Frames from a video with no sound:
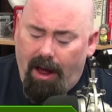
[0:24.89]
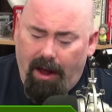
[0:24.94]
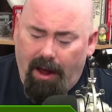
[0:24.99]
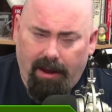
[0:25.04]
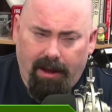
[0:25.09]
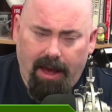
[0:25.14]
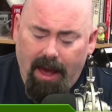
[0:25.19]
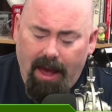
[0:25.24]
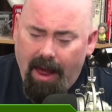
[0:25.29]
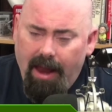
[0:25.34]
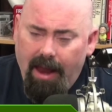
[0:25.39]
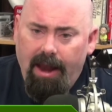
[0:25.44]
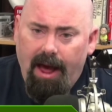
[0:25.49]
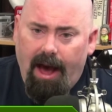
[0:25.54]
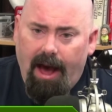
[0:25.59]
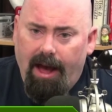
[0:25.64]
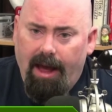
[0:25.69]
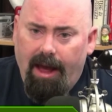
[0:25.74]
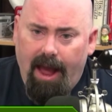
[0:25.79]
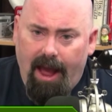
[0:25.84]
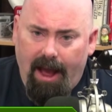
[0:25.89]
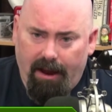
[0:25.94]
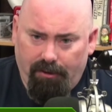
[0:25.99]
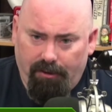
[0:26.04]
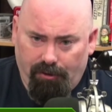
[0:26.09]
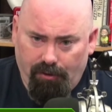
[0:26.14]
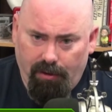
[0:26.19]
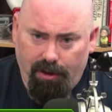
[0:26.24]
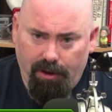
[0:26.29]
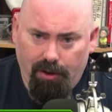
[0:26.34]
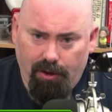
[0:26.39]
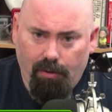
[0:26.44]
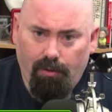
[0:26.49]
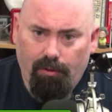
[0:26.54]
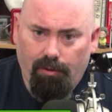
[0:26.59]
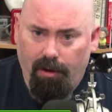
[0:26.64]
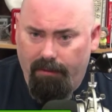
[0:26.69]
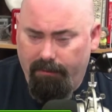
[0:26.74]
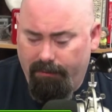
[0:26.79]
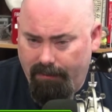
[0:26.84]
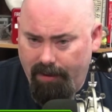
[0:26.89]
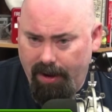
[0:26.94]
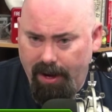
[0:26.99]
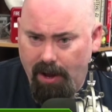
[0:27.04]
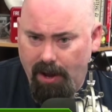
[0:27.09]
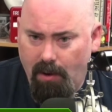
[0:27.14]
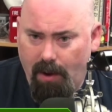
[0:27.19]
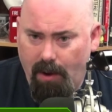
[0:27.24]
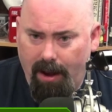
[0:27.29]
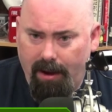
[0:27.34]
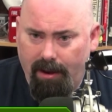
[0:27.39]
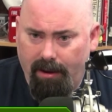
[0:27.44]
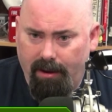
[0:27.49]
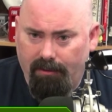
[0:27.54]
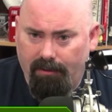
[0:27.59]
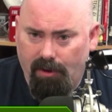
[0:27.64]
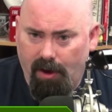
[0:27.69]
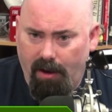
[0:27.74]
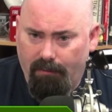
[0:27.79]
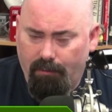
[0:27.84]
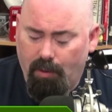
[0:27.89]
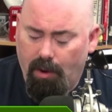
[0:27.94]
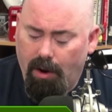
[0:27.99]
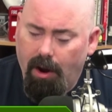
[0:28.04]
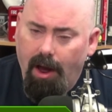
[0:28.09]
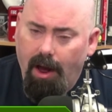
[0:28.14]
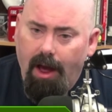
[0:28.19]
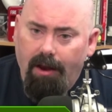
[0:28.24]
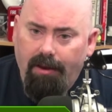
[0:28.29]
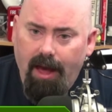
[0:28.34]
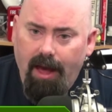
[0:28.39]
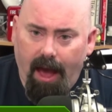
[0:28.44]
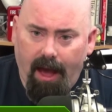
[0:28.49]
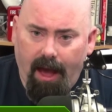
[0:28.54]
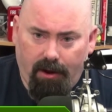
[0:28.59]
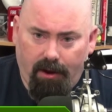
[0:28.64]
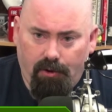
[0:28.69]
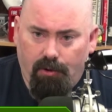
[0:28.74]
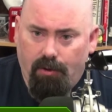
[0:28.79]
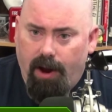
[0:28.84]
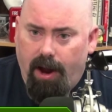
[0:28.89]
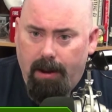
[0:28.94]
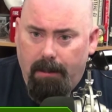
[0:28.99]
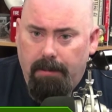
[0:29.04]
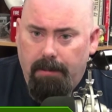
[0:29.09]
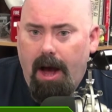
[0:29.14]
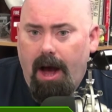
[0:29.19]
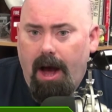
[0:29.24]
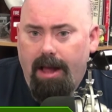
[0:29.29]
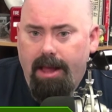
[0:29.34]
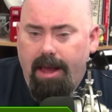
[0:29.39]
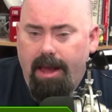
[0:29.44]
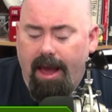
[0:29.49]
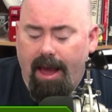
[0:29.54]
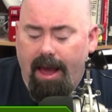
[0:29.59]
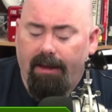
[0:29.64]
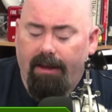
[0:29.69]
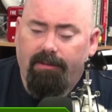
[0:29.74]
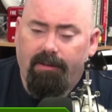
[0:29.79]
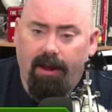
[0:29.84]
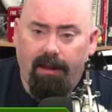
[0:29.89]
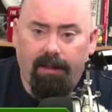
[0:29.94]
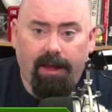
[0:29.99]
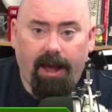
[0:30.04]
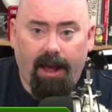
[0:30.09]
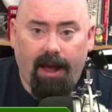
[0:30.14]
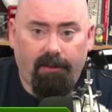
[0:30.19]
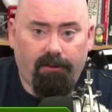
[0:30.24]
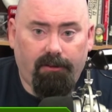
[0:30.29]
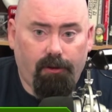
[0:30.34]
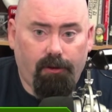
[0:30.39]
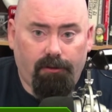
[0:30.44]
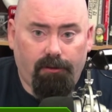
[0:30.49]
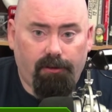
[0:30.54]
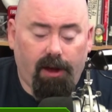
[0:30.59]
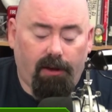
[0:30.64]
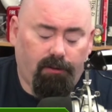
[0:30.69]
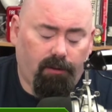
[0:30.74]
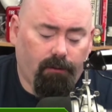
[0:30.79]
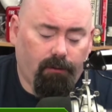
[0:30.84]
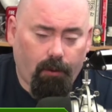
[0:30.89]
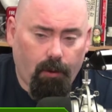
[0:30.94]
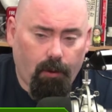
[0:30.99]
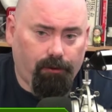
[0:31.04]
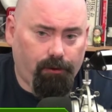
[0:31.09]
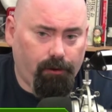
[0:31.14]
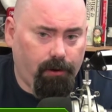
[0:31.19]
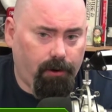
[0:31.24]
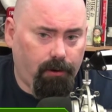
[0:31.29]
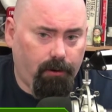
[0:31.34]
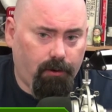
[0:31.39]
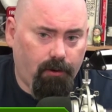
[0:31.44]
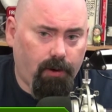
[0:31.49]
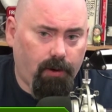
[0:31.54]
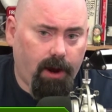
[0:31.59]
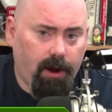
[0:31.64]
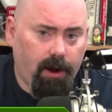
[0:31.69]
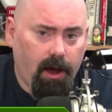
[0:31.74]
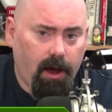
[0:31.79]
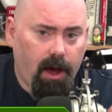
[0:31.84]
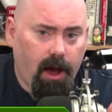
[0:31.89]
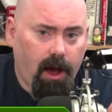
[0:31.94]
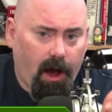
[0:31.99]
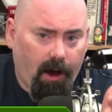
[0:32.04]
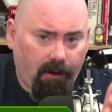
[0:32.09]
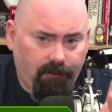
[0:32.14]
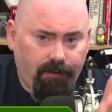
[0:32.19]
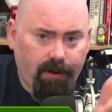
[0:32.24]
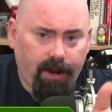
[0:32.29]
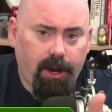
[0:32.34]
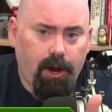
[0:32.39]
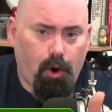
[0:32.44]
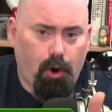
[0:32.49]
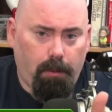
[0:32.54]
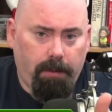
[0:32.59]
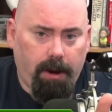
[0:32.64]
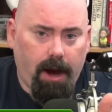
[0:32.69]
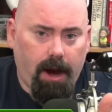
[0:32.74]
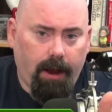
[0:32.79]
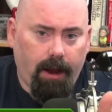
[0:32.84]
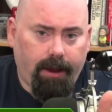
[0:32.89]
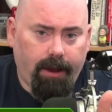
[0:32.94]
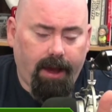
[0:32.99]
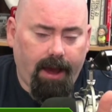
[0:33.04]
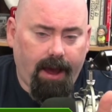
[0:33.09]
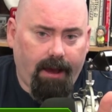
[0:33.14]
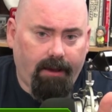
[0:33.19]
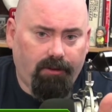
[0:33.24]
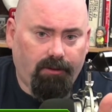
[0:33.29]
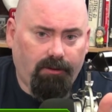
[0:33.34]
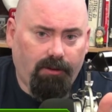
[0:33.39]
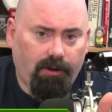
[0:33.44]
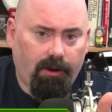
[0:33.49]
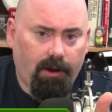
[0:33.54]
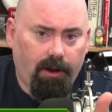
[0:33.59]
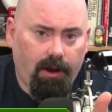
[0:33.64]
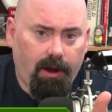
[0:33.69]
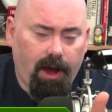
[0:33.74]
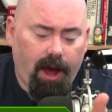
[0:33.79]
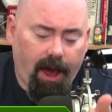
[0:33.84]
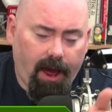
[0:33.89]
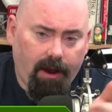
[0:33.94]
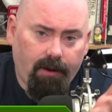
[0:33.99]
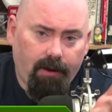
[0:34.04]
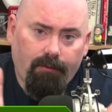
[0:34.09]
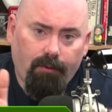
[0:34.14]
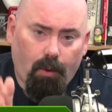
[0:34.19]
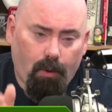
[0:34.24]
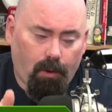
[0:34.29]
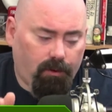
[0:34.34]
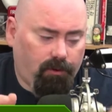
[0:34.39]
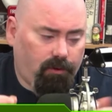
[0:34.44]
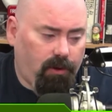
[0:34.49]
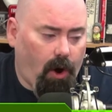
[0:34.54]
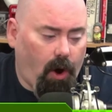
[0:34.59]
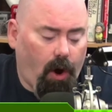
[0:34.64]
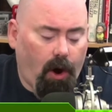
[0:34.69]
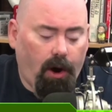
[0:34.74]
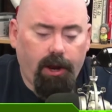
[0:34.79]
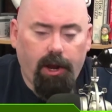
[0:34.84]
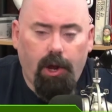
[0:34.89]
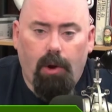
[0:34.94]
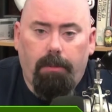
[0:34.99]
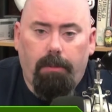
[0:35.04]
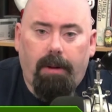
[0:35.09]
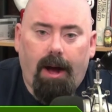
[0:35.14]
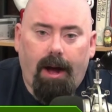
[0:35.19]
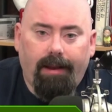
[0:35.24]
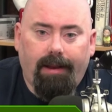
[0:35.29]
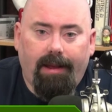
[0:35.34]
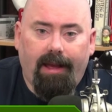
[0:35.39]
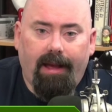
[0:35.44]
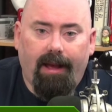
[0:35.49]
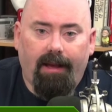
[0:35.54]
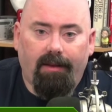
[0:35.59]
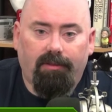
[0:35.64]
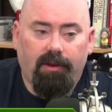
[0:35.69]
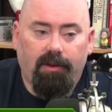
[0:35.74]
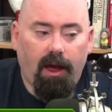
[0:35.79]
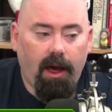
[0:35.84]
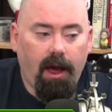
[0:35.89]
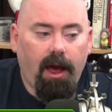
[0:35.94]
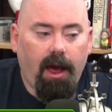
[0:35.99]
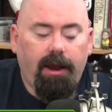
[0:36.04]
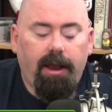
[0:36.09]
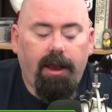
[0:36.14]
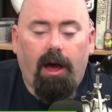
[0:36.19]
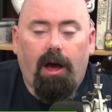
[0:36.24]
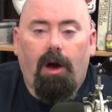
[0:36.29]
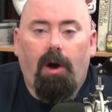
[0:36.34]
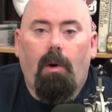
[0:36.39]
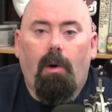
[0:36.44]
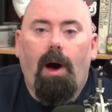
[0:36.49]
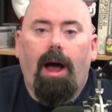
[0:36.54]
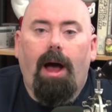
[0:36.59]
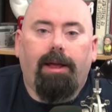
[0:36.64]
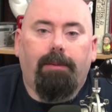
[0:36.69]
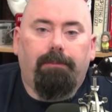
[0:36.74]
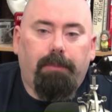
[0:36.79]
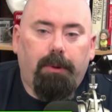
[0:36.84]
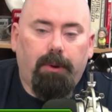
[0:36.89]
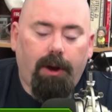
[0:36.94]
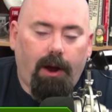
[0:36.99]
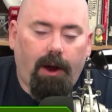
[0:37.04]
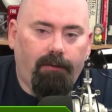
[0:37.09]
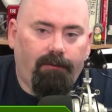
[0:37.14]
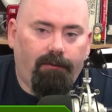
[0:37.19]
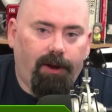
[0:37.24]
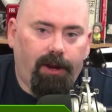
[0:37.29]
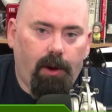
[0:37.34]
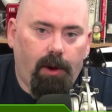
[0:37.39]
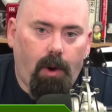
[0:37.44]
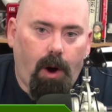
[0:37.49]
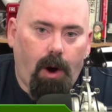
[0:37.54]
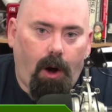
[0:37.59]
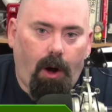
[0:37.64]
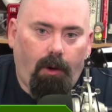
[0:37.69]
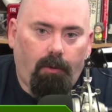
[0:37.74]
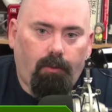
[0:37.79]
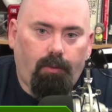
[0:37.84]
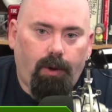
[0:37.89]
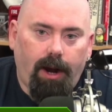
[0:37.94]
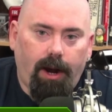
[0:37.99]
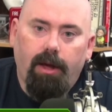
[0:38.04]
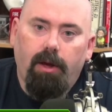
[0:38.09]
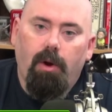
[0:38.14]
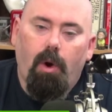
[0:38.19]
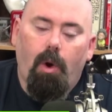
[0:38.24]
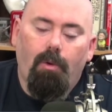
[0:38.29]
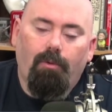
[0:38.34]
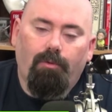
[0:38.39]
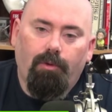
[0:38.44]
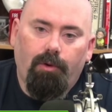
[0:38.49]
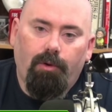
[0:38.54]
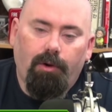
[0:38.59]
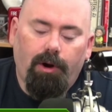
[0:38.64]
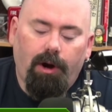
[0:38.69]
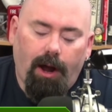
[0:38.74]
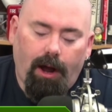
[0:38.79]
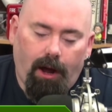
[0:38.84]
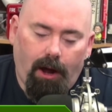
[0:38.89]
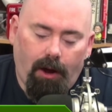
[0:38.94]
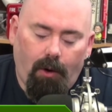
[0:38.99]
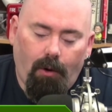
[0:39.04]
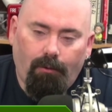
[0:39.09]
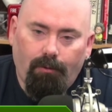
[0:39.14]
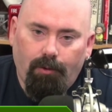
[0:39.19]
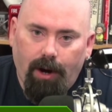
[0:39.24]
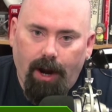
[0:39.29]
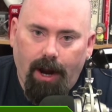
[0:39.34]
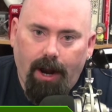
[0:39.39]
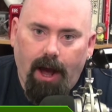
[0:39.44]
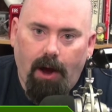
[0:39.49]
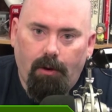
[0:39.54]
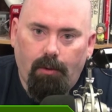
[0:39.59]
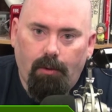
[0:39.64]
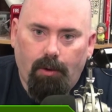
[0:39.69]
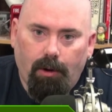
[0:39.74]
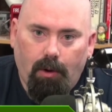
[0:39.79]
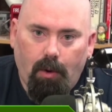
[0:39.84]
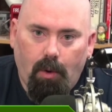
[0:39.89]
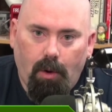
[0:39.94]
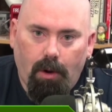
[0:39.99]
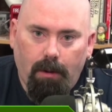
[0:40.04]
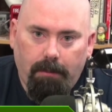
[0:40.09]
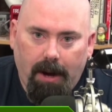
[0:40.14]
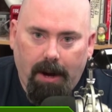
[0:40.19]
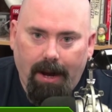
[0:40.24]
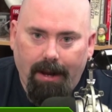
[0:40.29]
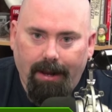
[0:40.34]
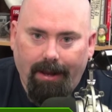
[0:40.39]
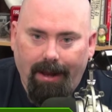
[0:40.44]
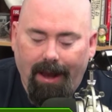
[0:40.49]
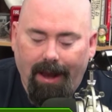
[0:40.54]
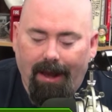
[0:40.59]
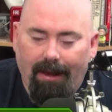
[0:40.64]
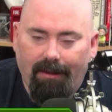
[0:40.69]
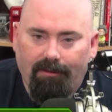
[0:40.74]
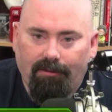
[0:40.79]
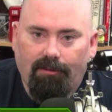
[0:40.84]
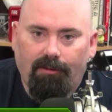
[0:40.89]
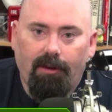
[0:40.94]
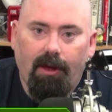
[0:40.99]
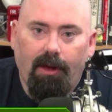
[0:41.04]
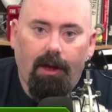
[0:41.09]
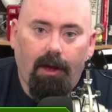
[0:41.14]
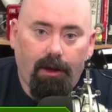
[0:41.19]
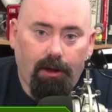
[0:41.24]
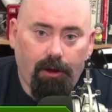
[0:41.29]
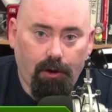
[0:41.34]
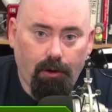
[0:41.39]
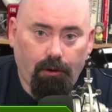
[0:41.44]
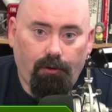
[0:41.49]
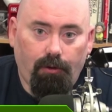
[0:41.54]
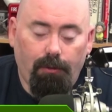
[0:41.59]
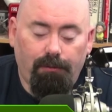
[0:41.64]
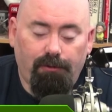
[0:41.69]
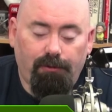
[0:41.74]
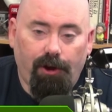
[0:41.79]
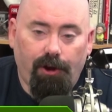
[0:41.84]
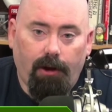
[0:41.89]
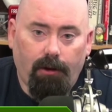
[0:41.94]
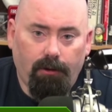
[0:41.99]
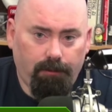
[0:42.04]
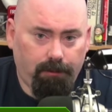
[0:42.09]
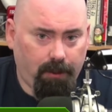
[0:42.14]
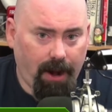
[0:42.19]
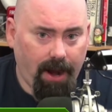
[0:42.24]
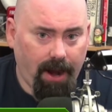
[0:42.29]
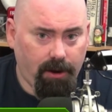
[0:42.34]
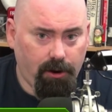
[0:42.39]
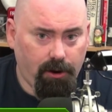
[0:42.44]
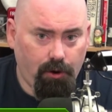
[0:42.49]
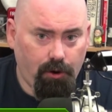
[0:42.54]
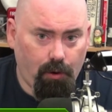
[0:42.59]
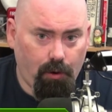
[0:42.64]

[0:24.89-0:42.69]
can I actually use a video editing software to create a podcast? And the answer is yes. Of course, you can create a video podcast and, of course, an audio podcast. Now, I put out a video already over at How to Record Podcasts YouTube channels, brand